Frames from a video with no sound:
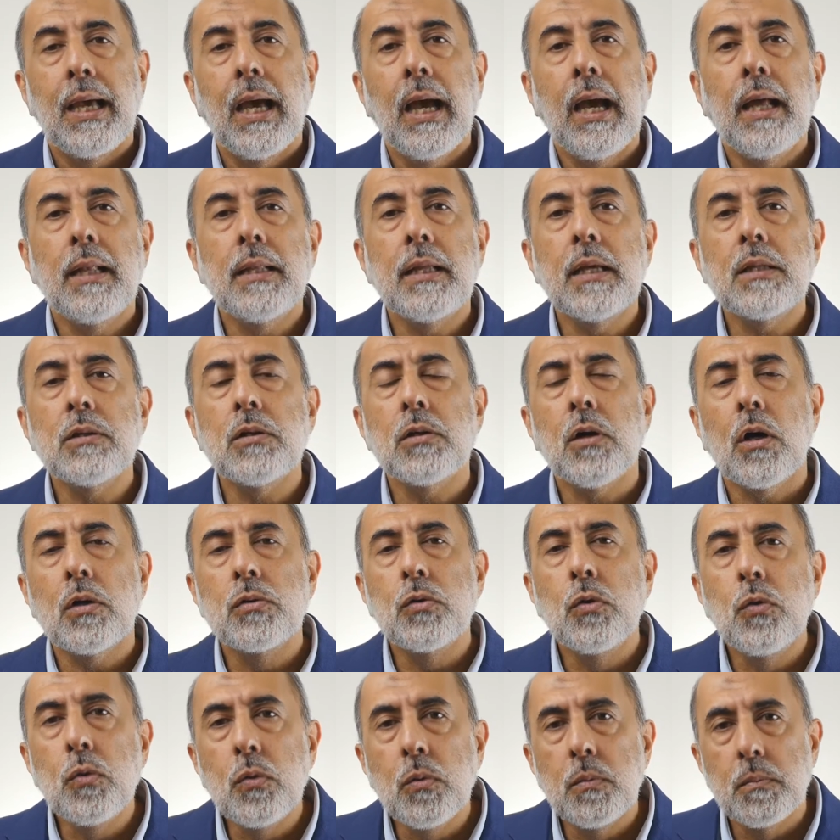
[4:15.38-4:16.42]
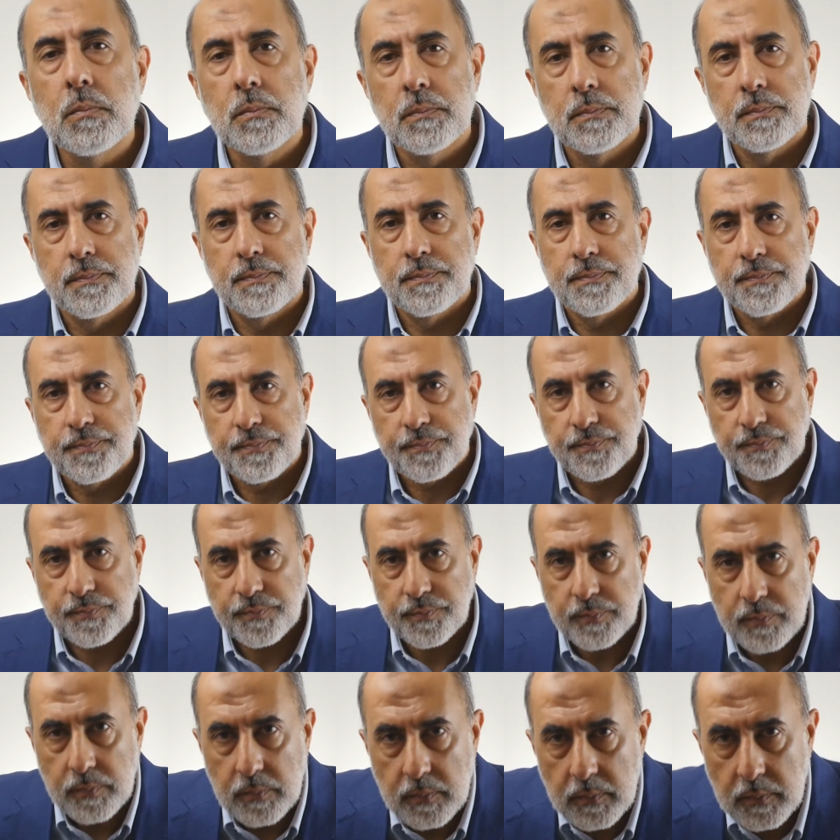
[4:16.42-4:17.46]
A leader on whom?
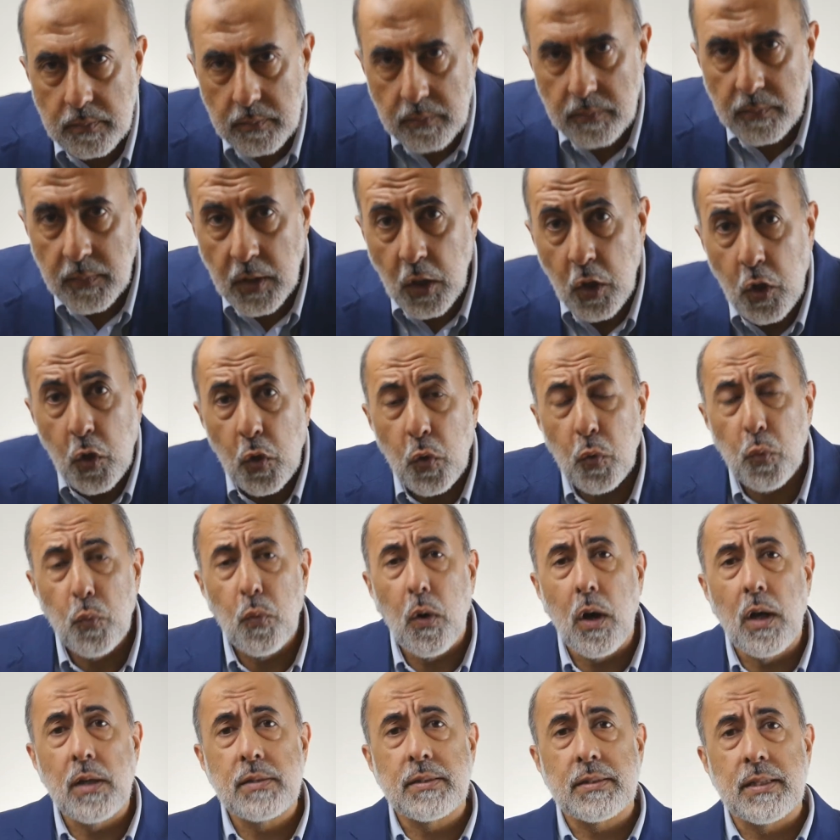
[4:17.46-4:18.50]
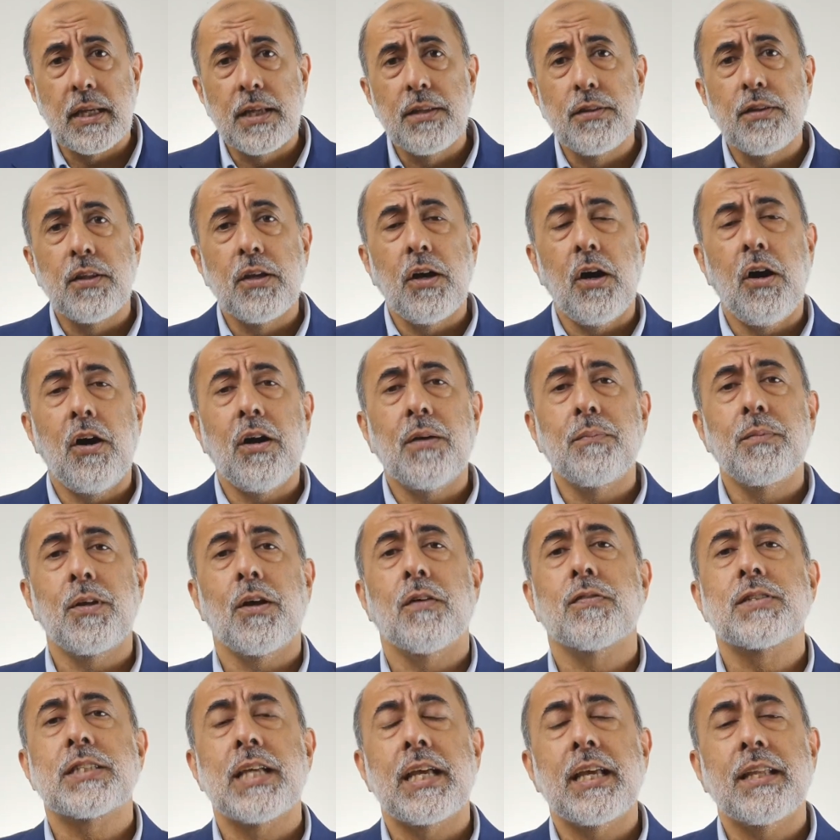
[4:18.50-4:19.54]
Who was in the army
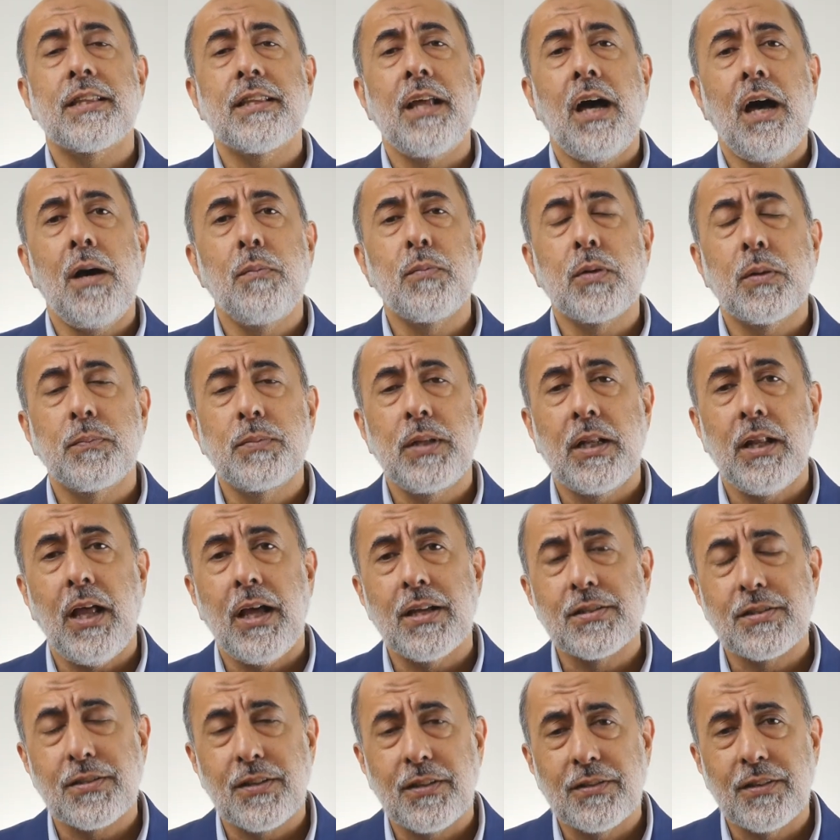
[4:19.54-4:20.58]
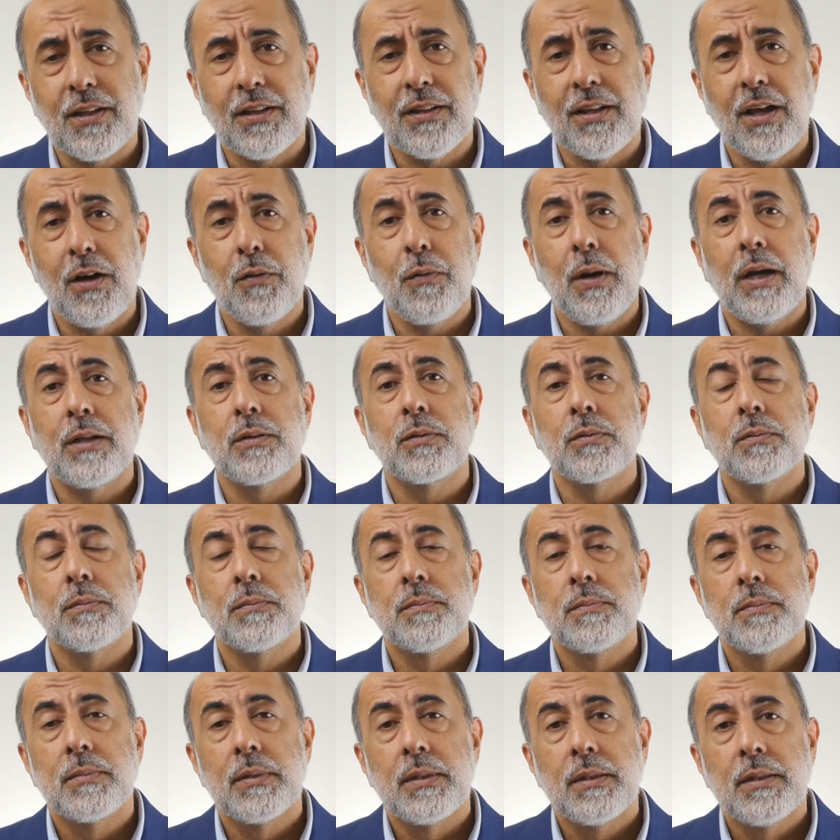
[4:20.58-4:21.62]
of Sayyidina Amr ibn al-As radiallahu anhu?
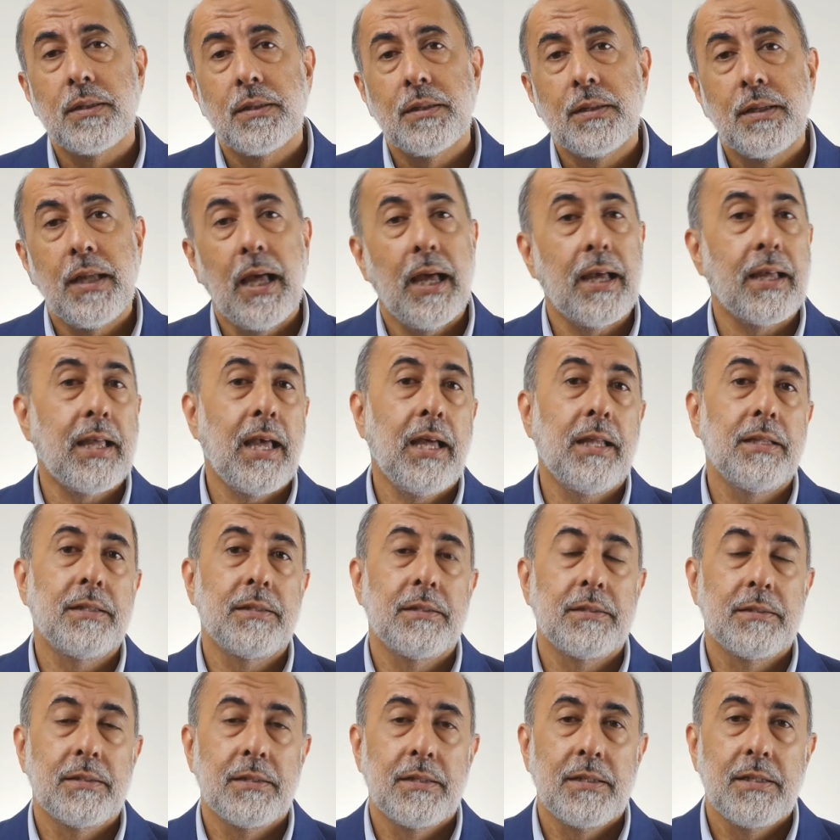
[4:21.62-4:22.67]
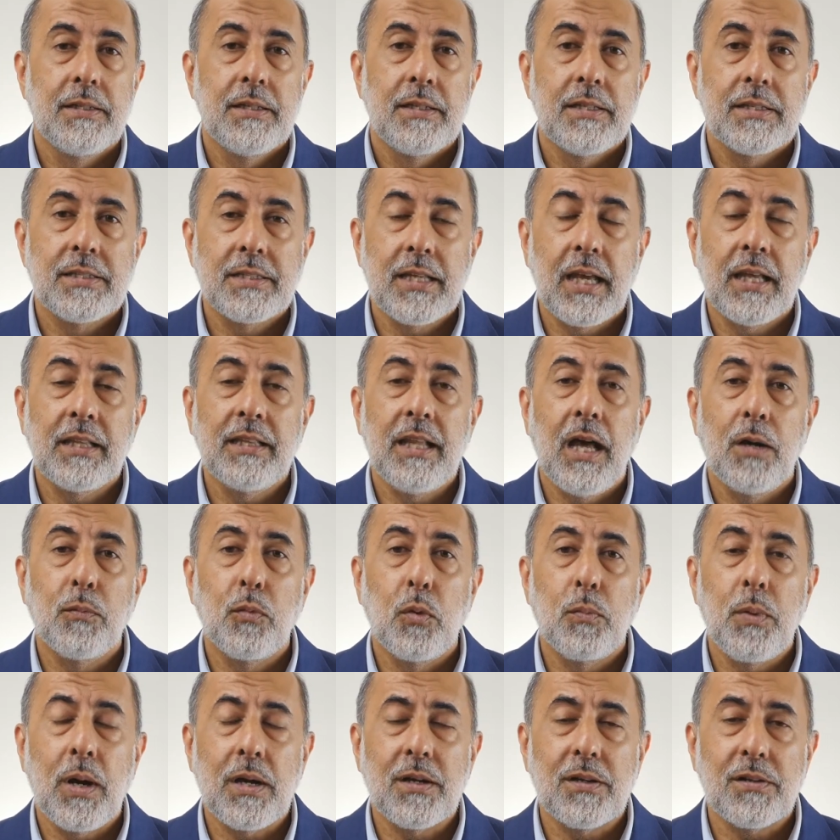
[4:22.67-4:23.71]
Again, Sayyidina Abu
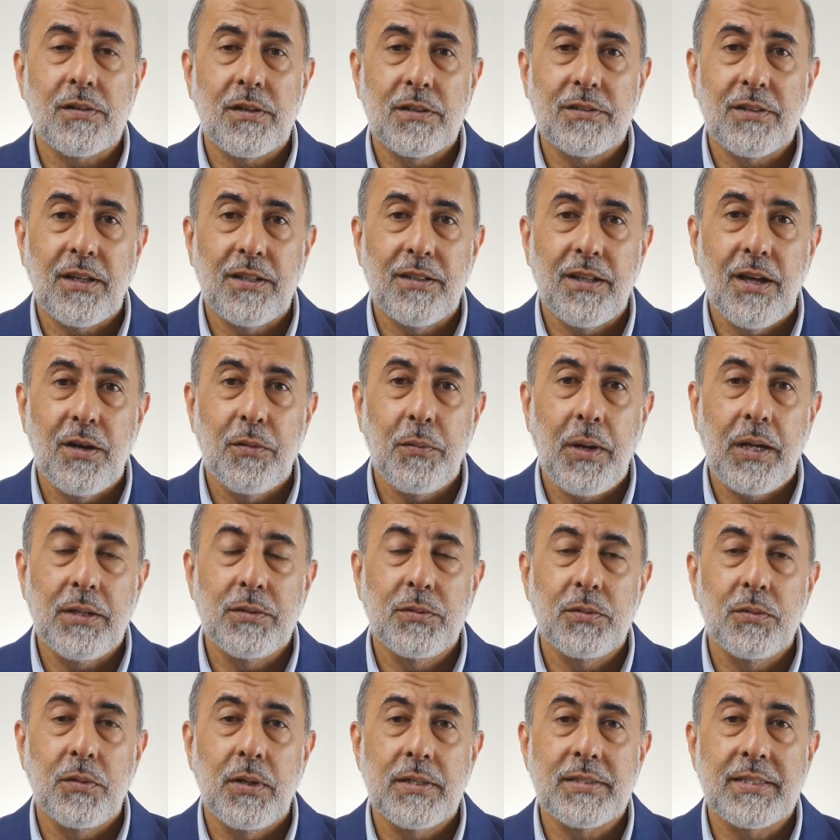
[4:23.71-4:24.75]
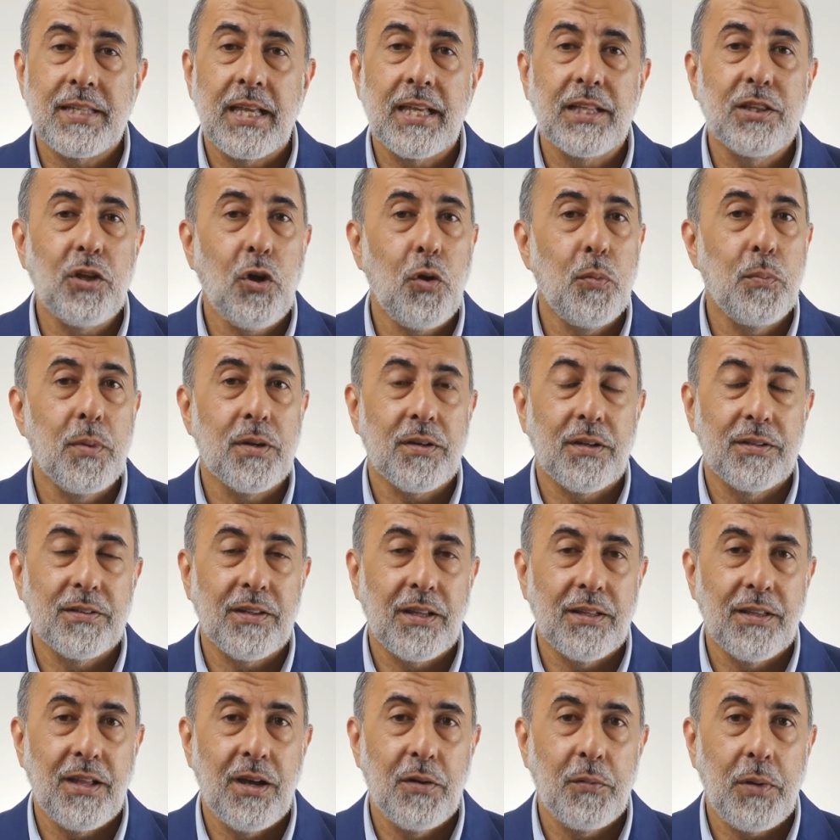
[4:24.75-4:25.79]
Bakr radiallahu anhu and Sayyidina Umar
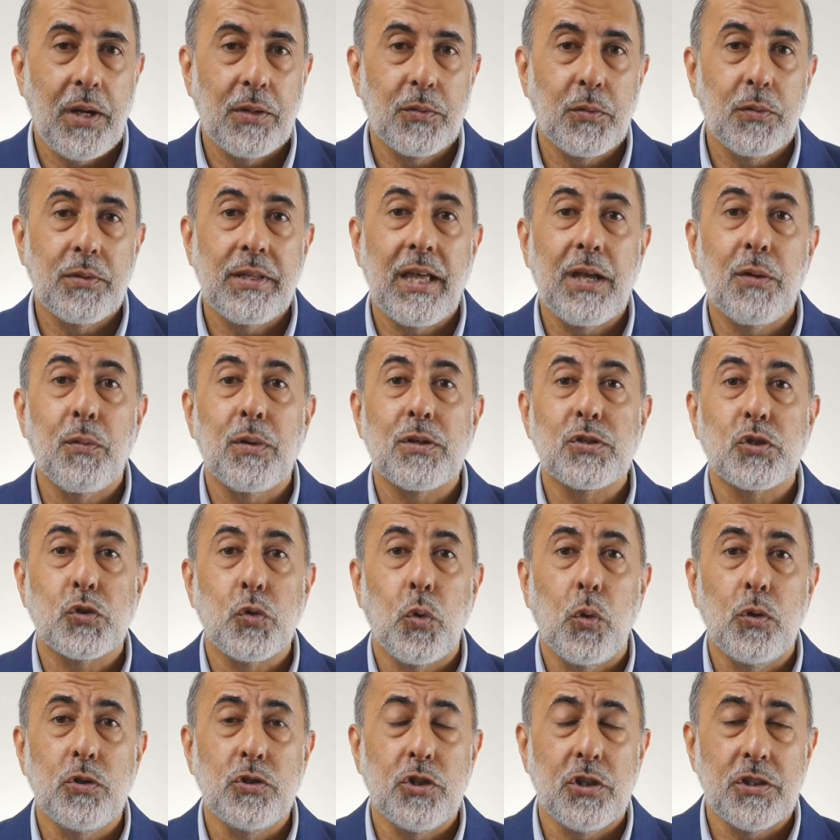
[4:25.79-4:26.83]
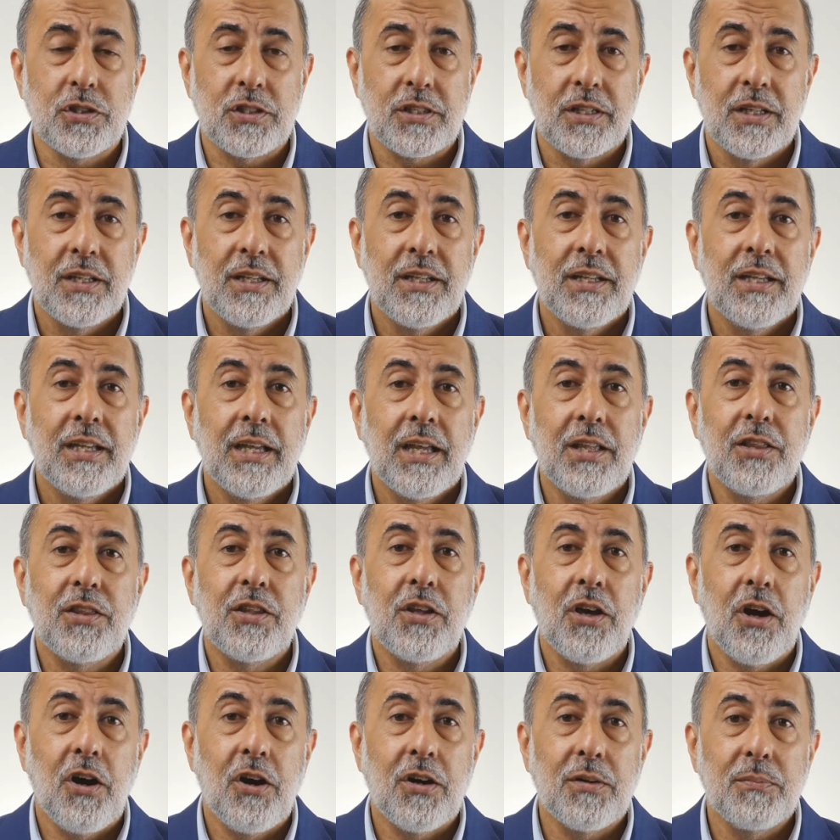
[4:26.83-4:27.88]
radiallahu anhu. They were soldiers in
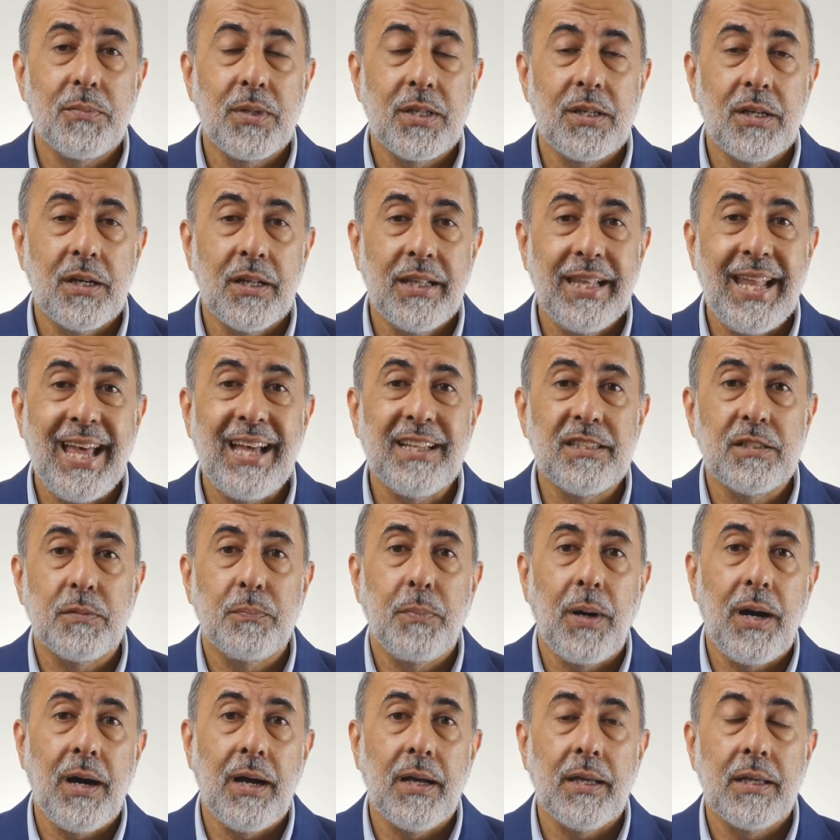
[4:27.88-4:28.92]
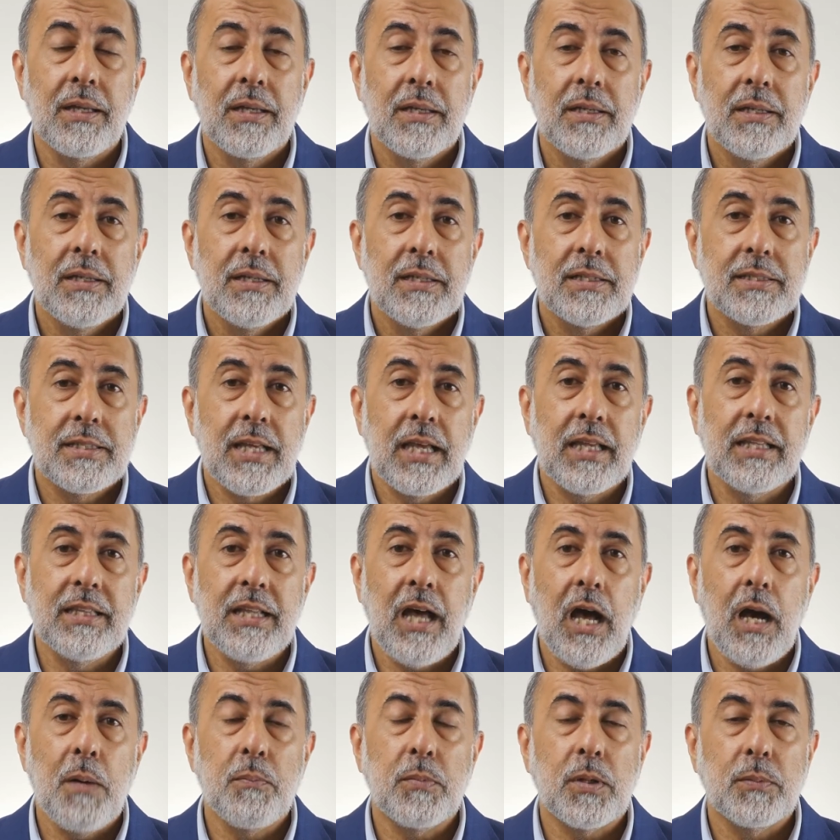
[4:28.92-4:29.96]
the army led by
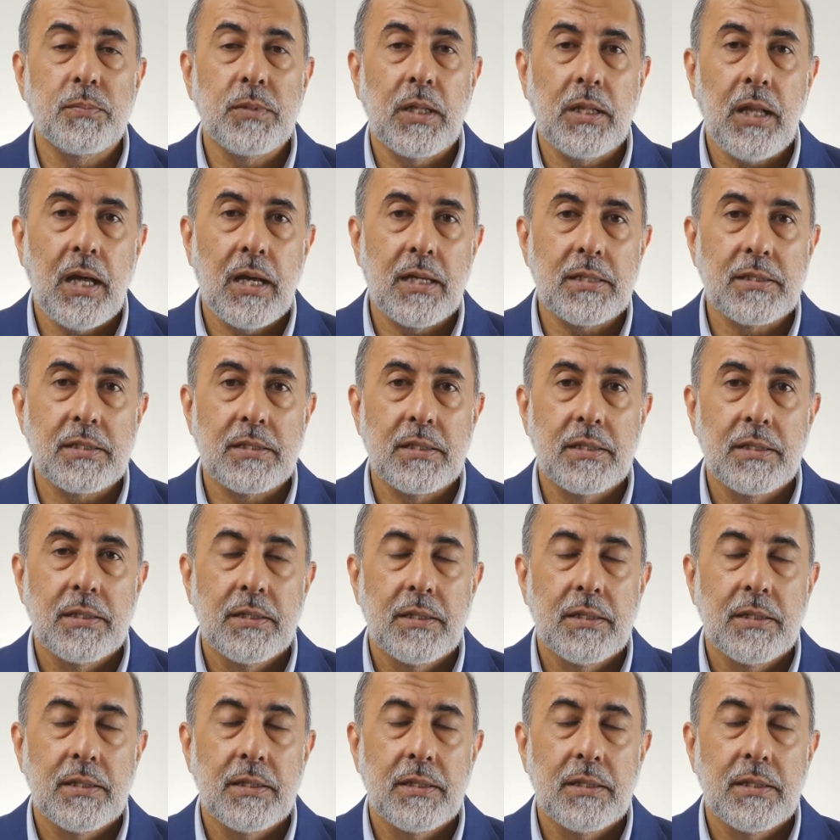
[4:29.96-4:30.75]
Sayyidina Amr ibn al-As.